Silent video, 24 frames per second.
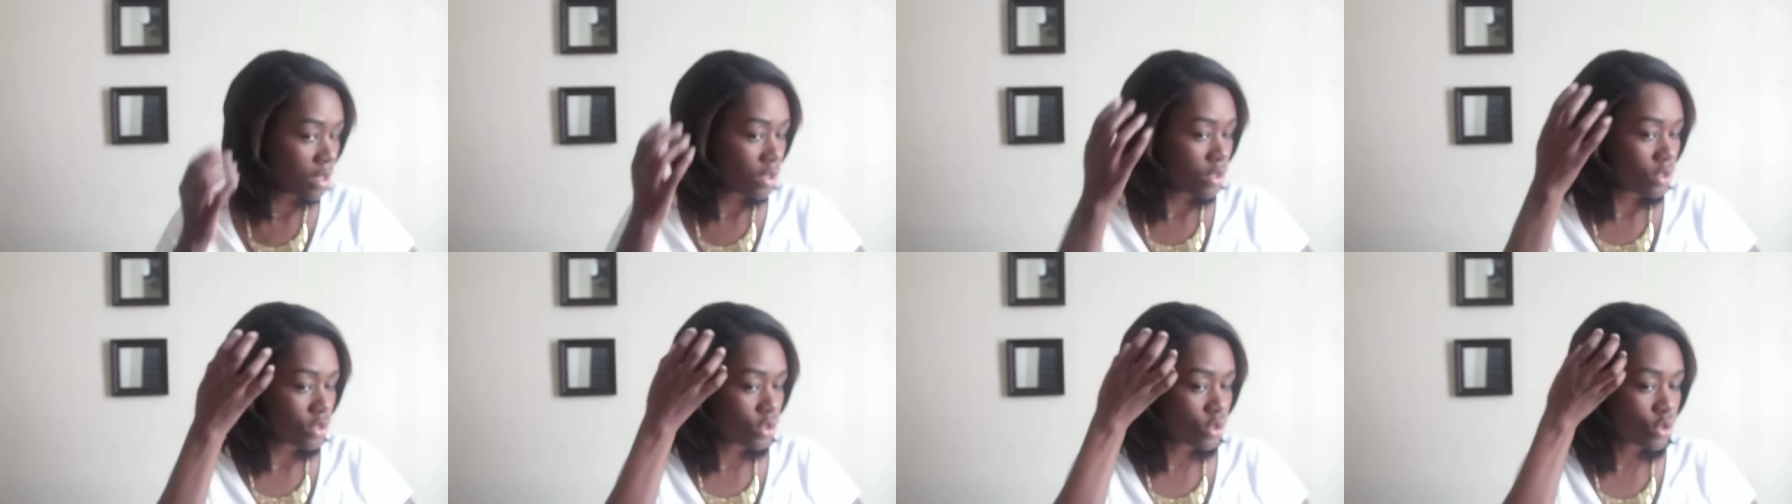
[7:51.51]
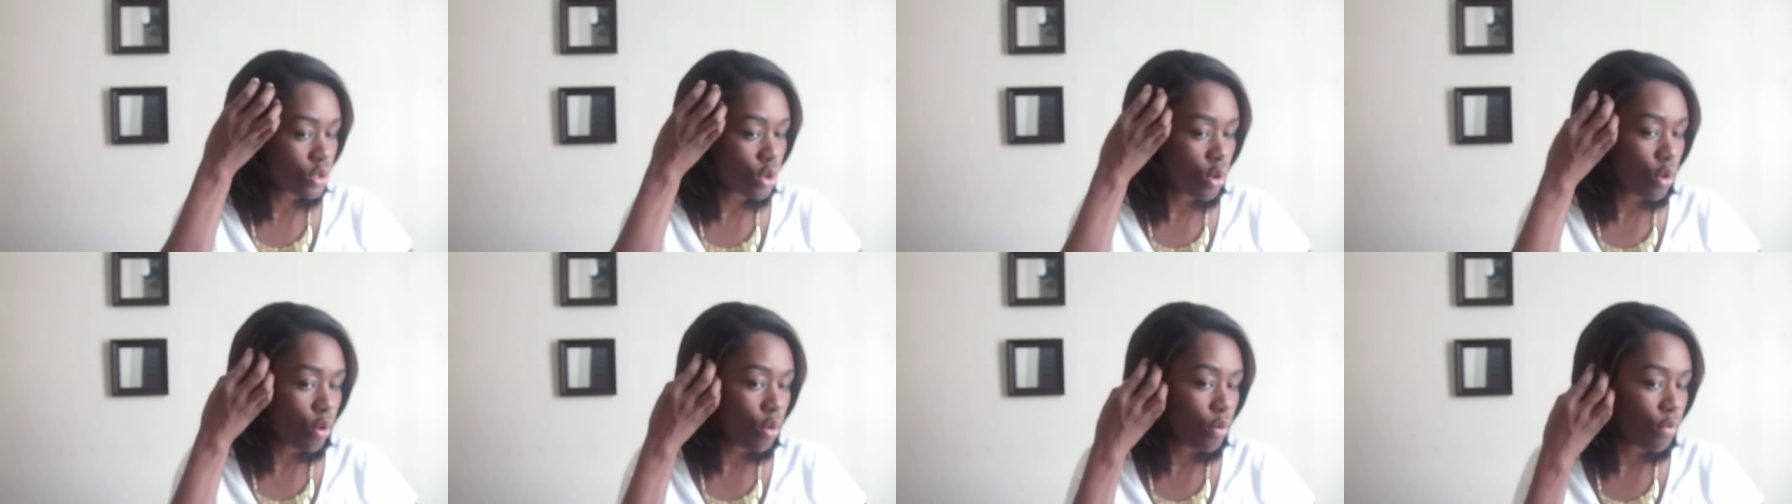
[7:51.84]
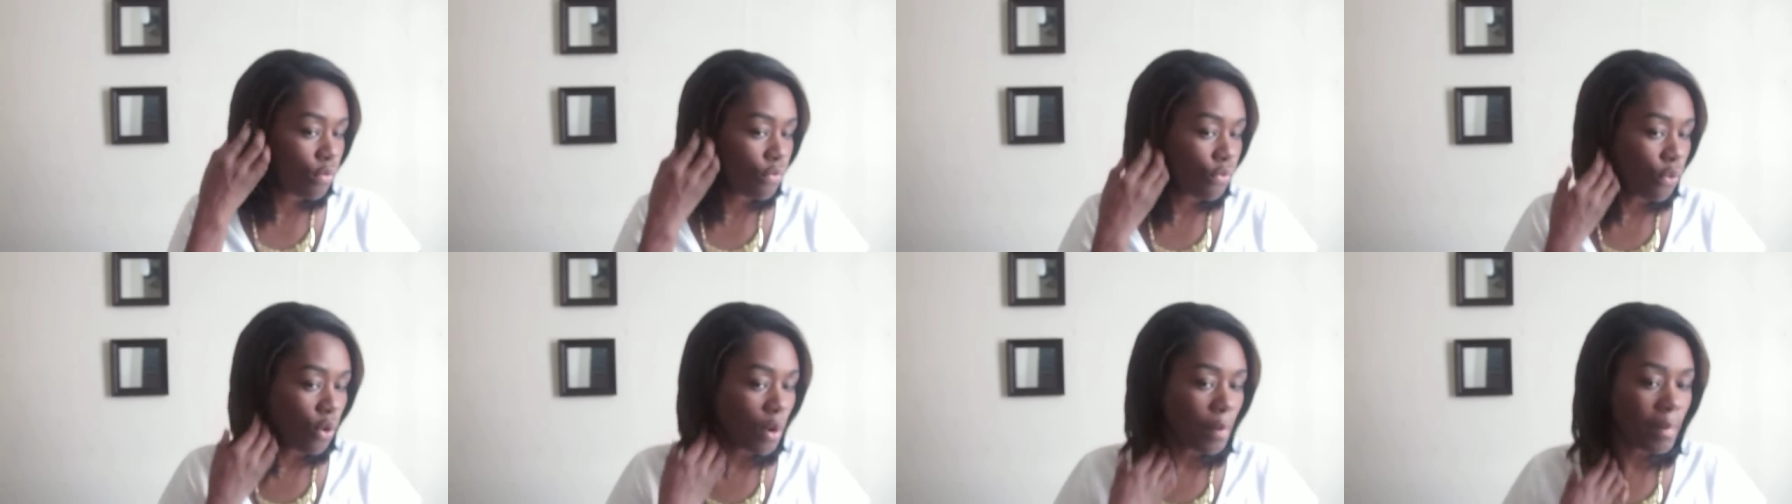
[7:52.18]
So
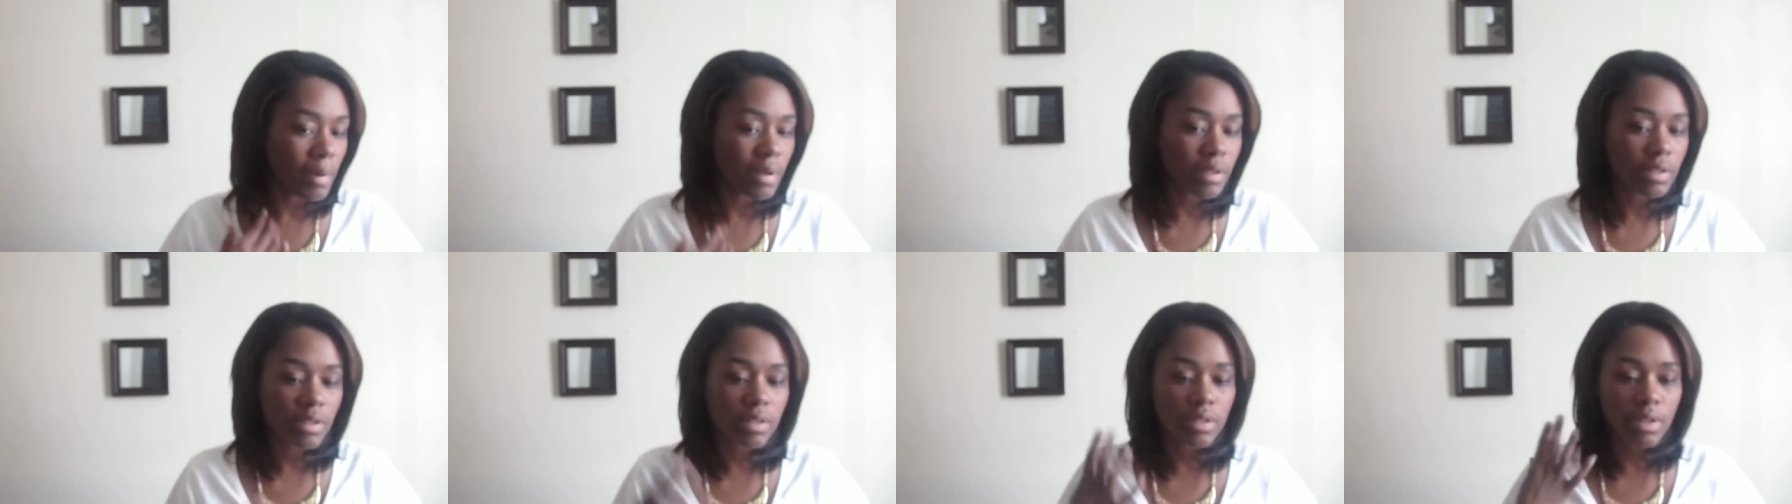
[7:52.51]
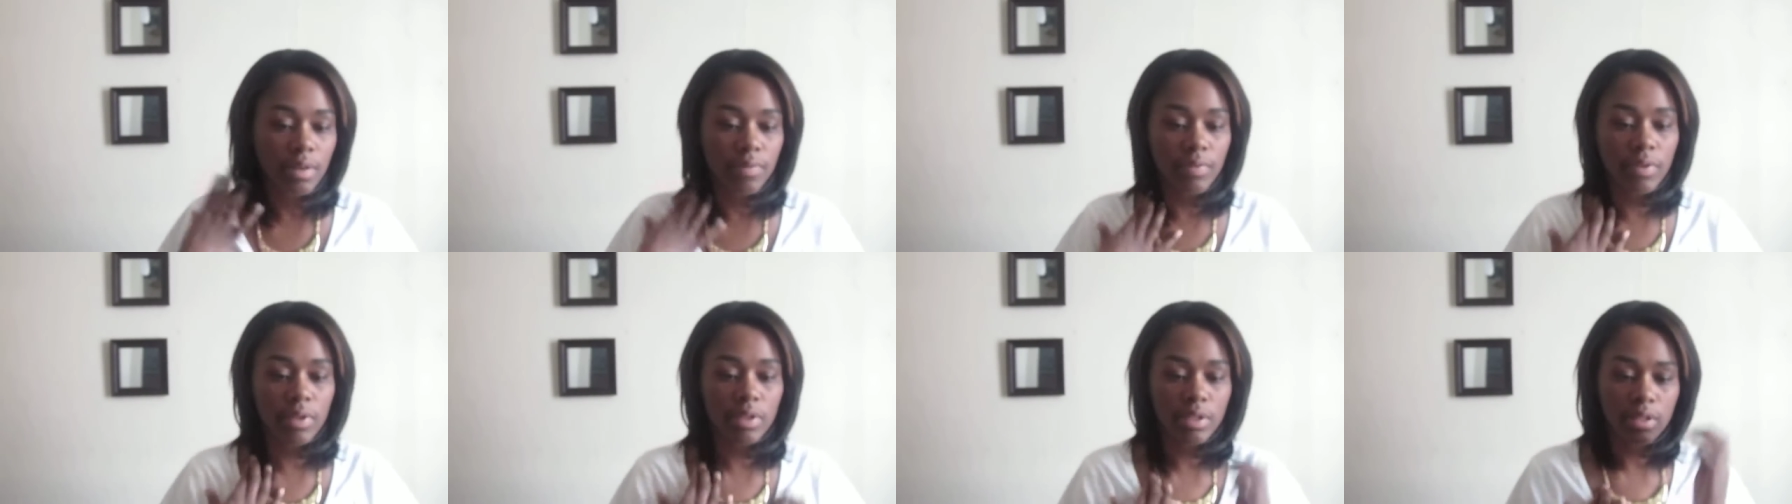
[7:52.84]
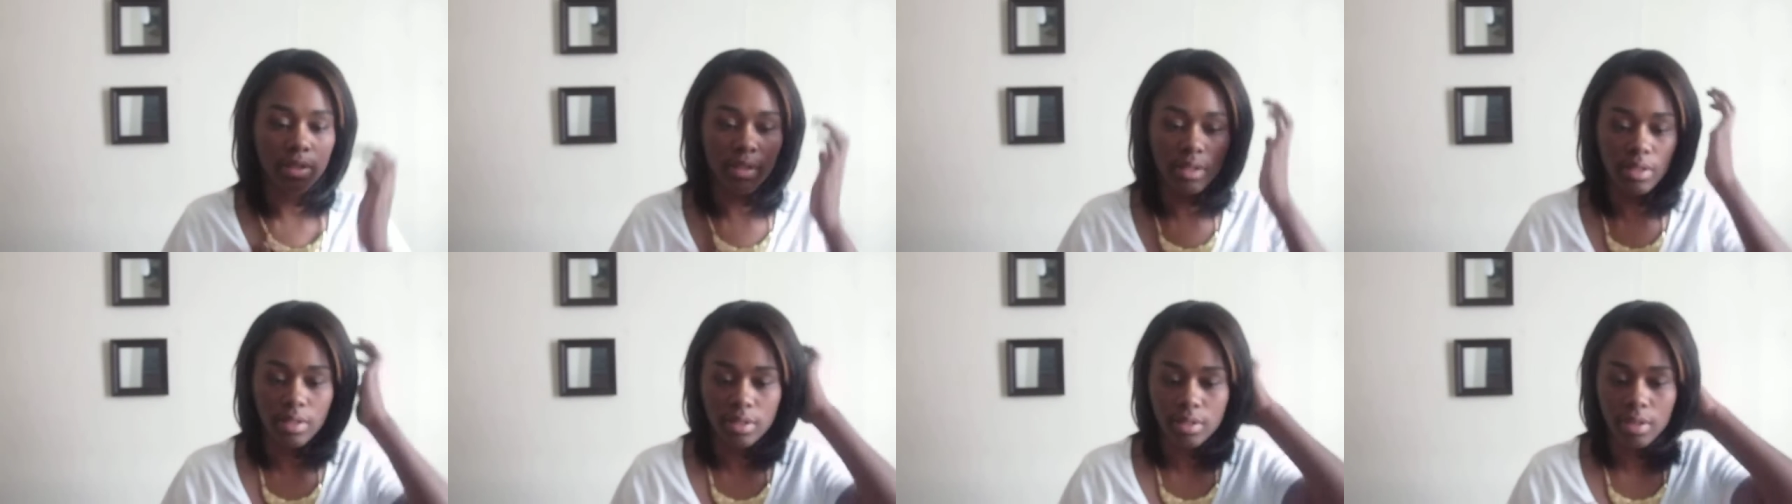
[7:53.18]
four months of
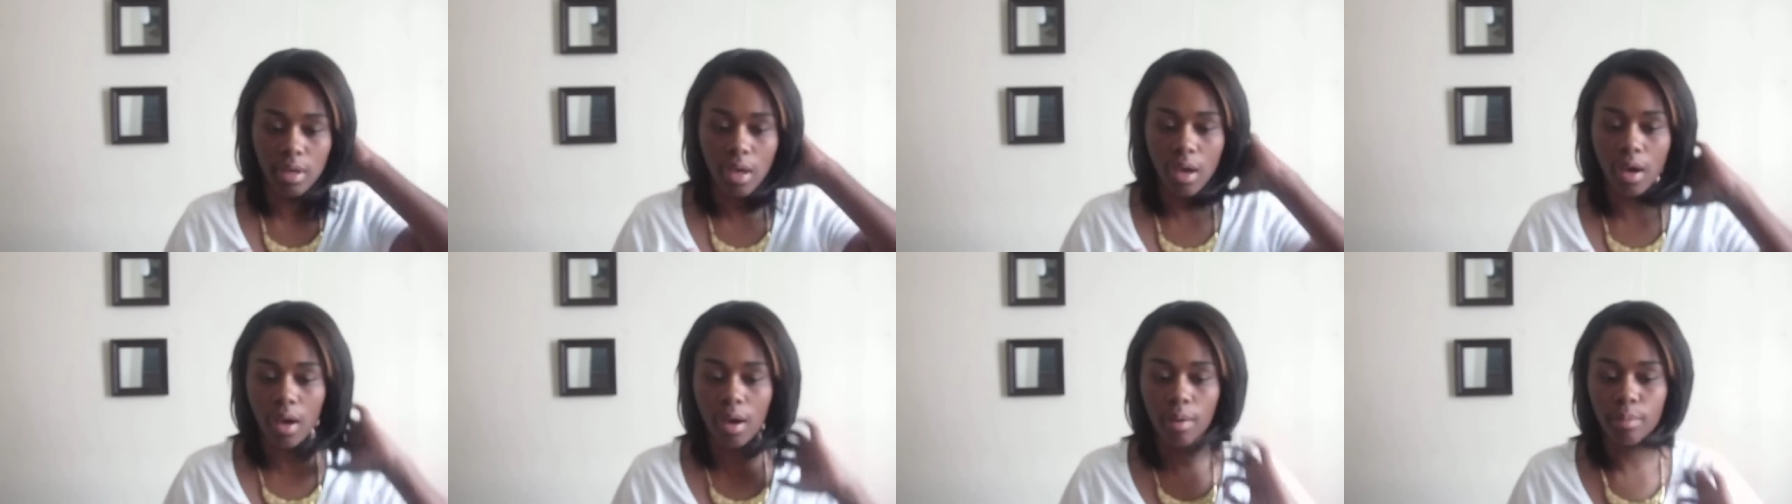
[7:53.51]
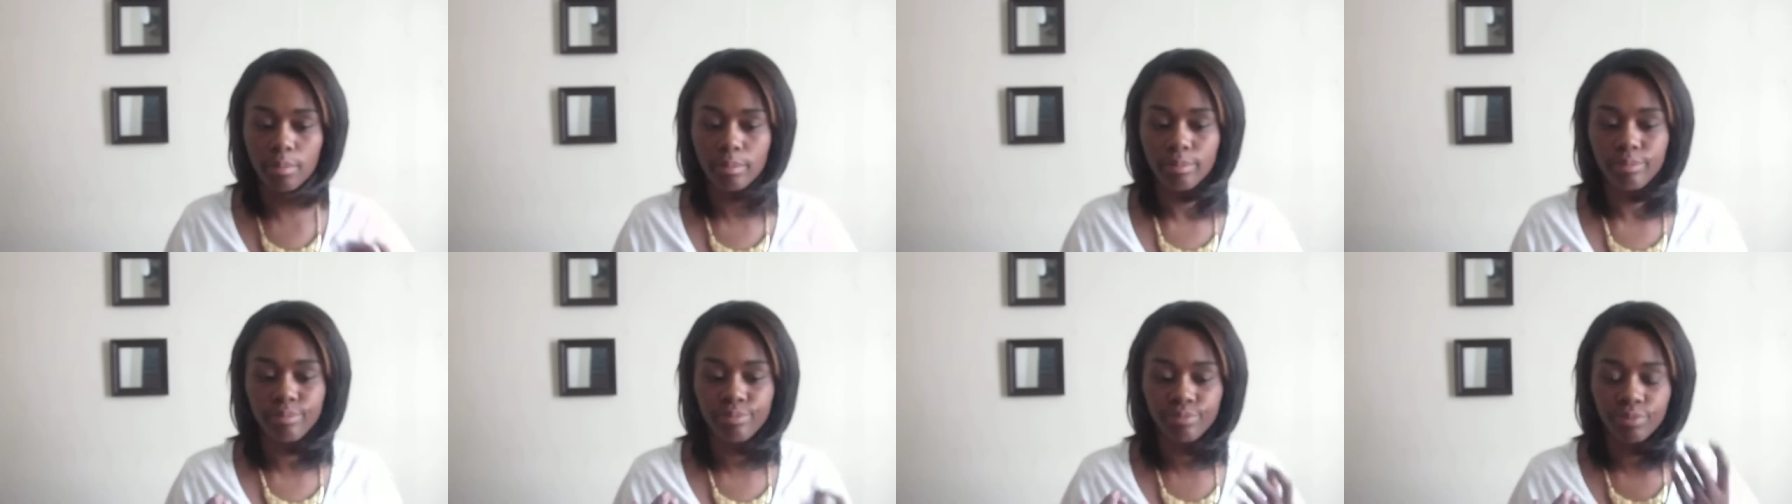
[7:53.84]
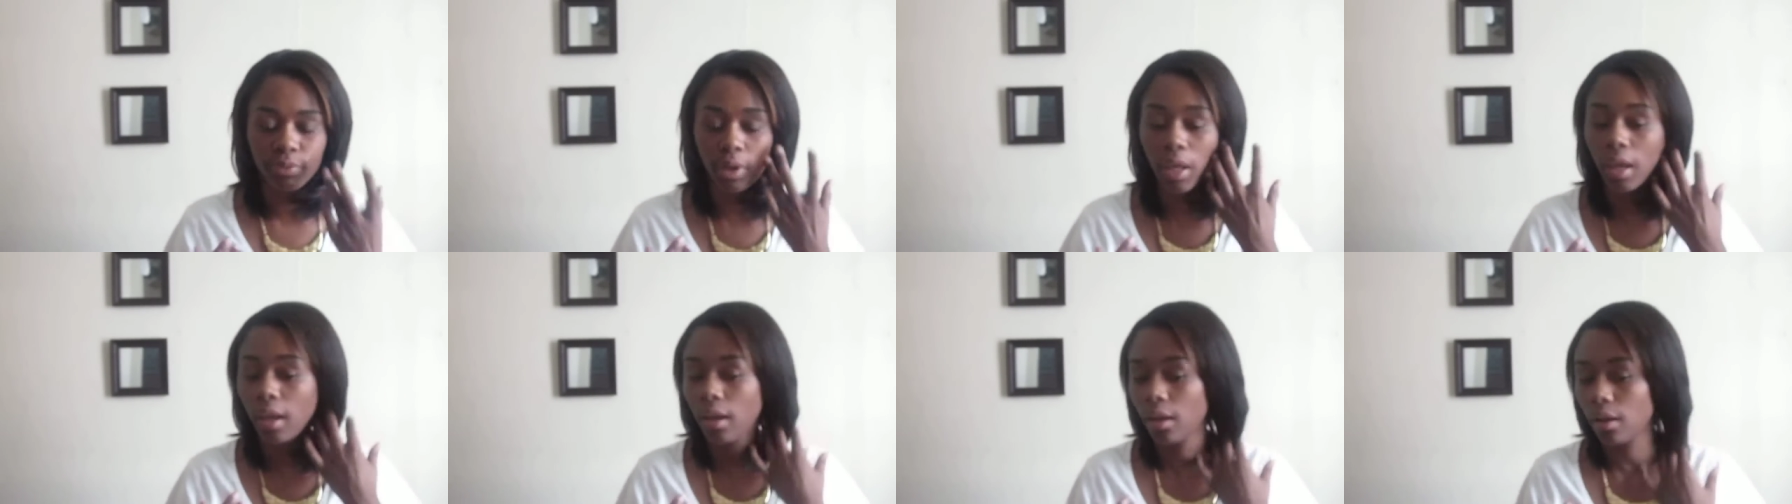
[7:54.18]
this um,
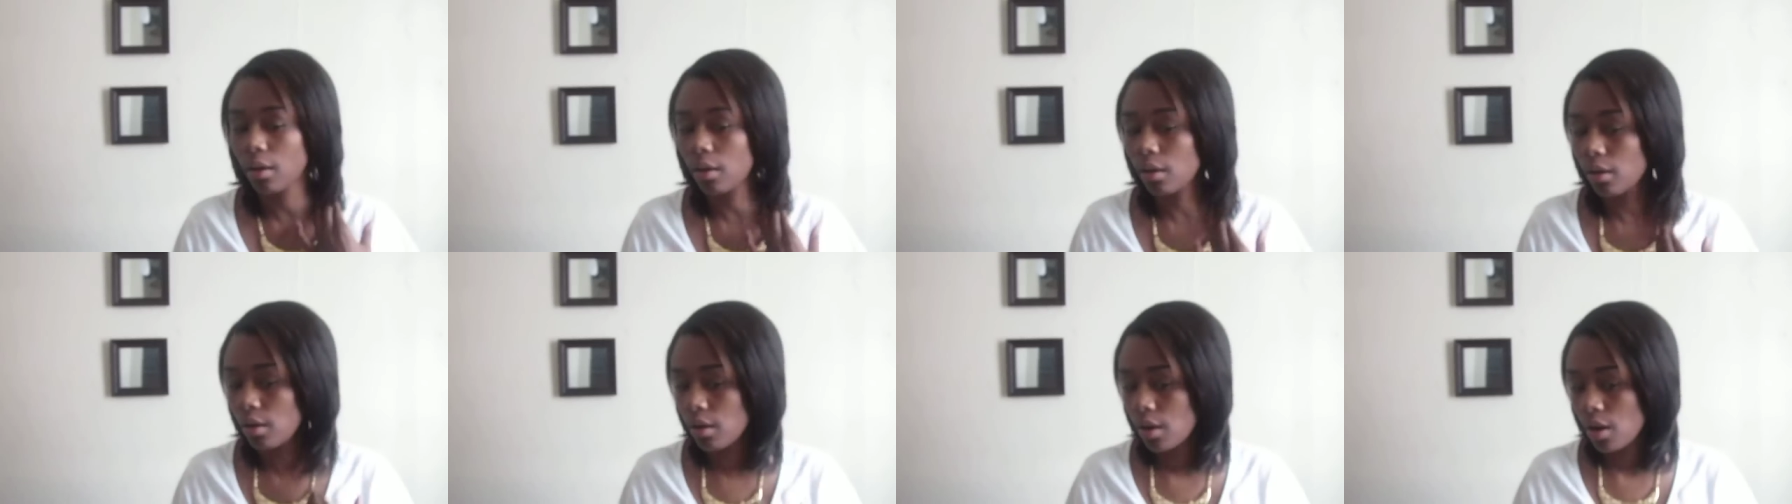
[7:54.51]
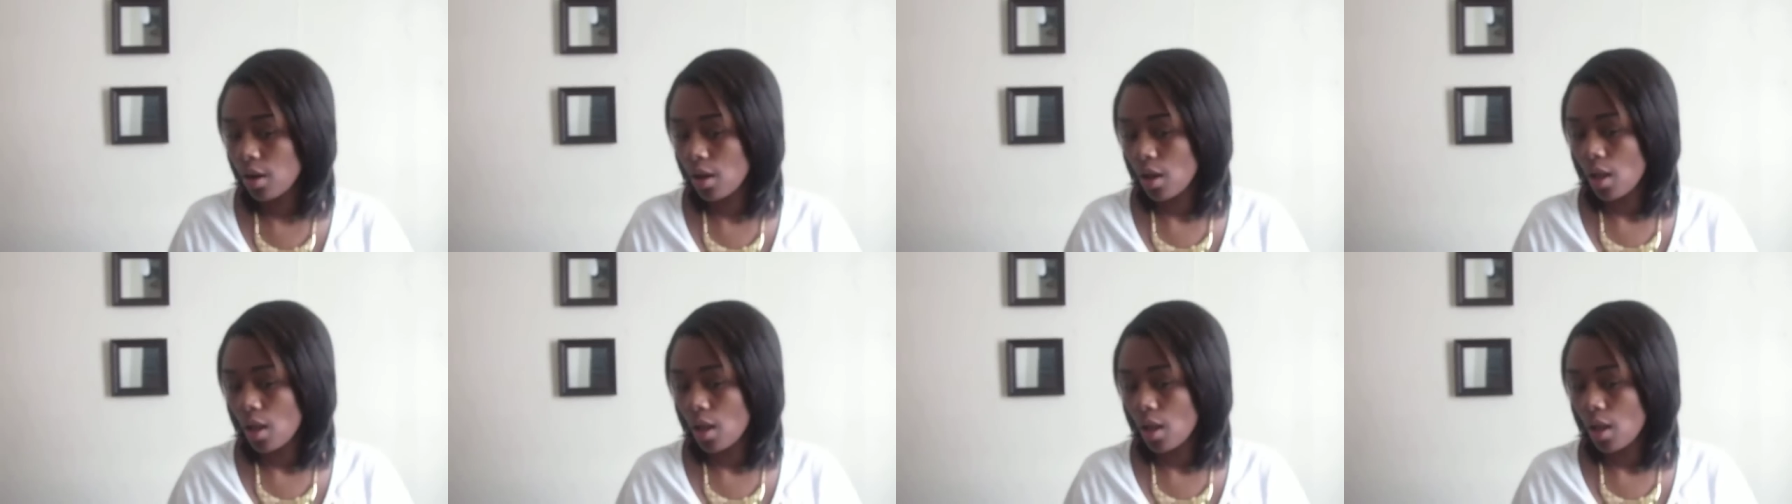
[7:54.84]
hair.